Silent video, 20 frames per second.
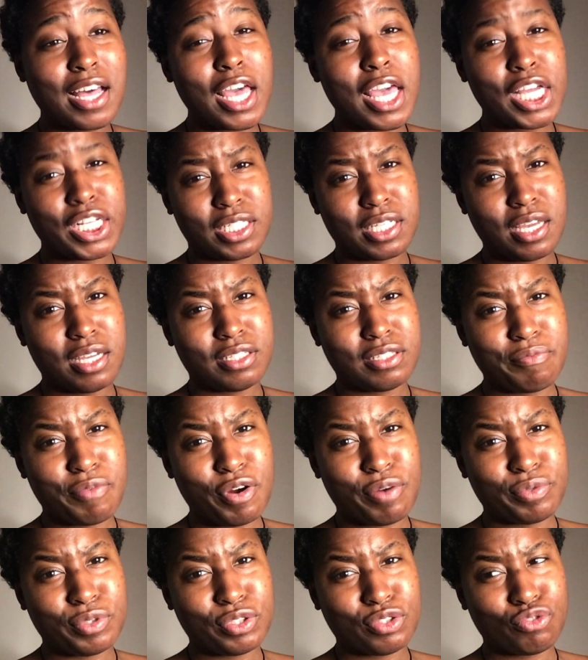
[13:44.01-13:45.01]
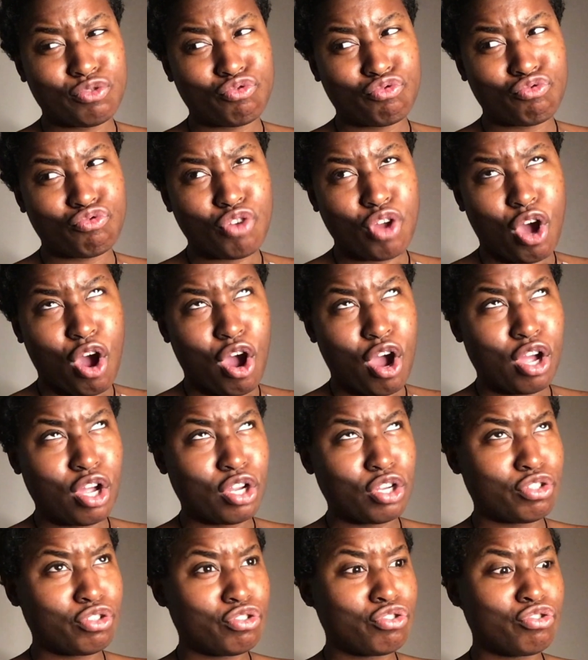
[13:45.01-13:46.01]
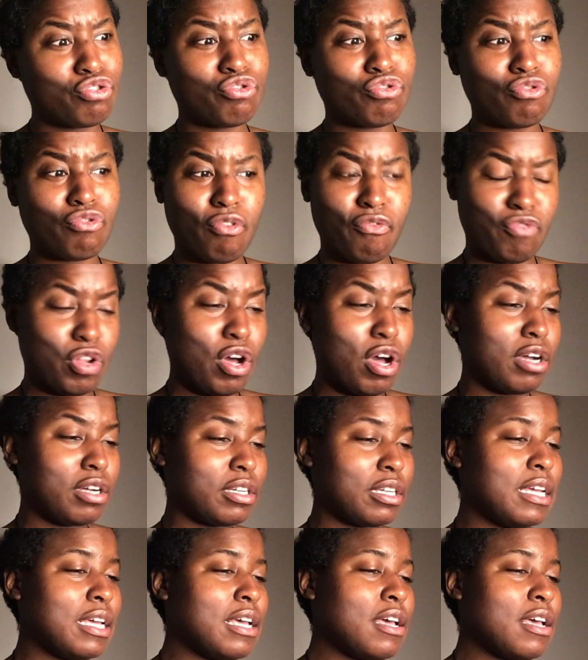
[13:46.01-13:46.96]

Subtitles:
education purposes, not a vlog.